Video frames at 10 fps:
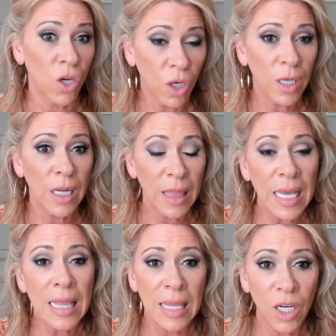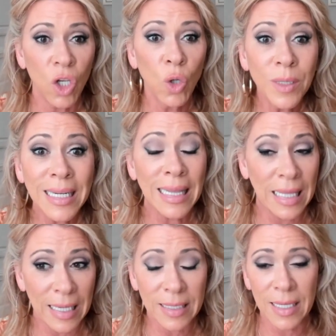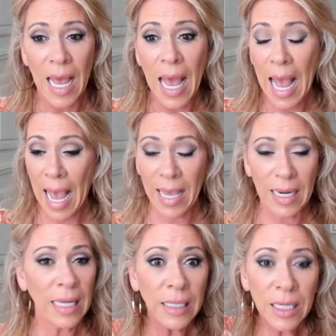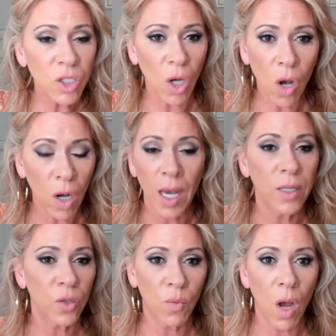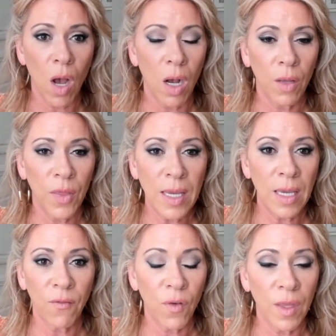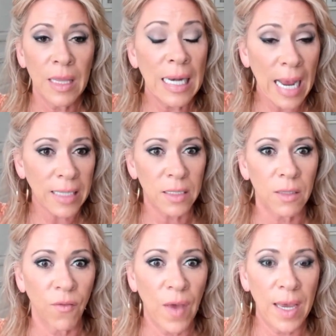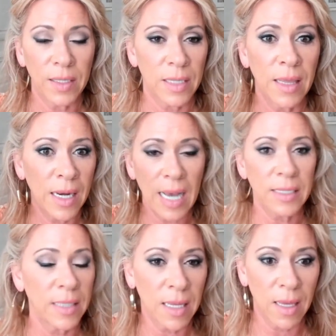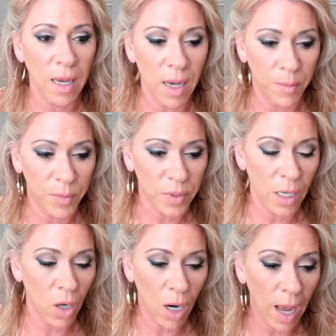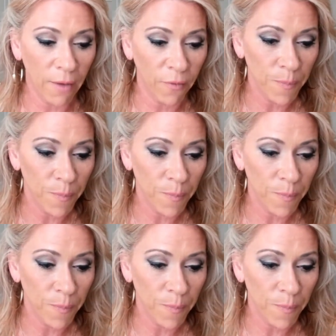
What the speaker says: you're going to think that you did this, and it leads to all kinds of wrong thinking for then the next phase and the next thing that comes in our life.